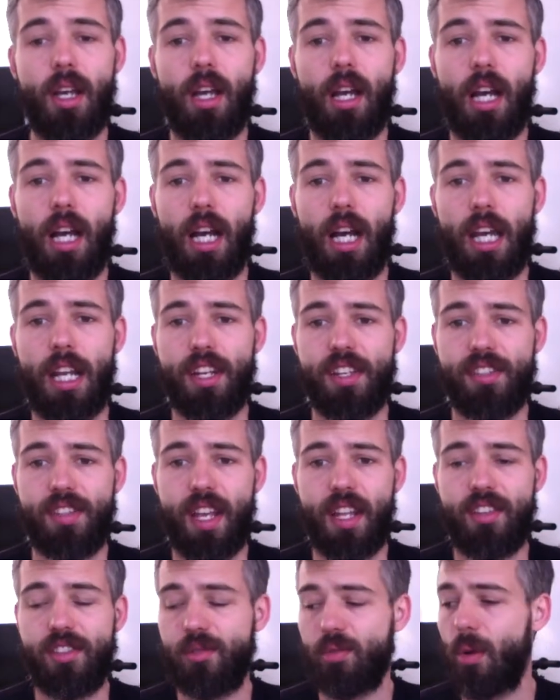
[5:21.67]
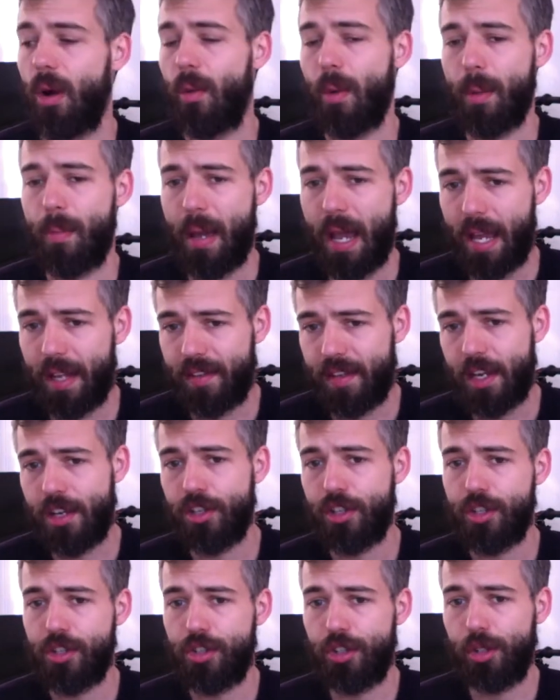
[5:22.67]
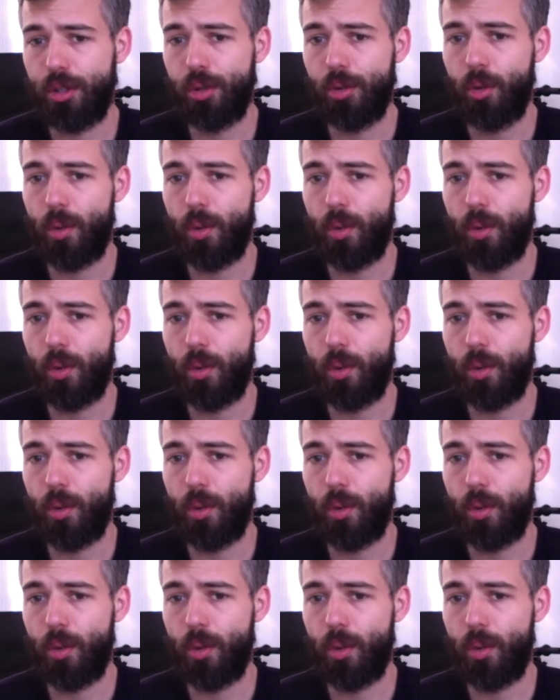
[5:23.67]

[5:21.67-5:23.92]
In a sense, what we pay attention to,